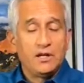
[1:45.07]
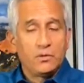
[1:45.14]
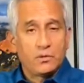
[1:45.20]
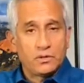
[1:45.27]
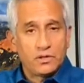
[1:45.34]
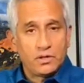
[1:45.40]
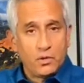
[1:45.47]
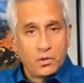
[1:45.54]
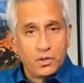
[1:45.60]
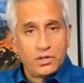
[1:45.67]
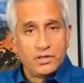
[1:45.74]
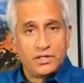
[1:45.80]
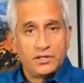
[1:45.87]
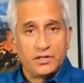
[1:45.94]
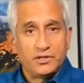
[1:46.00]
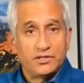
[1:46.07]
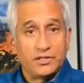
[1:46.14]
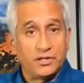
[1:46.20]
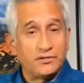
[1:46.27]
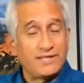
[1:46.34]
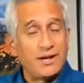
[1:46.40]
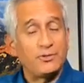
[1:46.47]
We're in quarantine
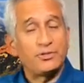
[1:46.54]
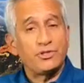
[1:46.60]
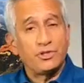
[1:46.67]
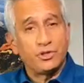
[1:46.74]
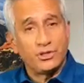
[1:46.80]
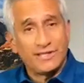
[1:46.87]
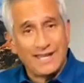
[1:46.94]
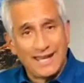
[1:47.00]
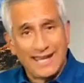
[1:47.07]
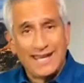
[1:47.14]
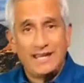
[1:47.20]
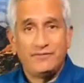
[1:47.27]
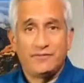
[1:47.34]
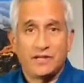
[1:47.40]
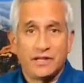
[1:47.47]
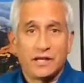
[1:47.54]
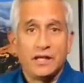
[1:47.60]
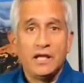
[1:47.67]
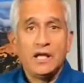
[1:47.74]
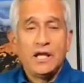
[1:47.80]
ourselves. That was Thursday evening.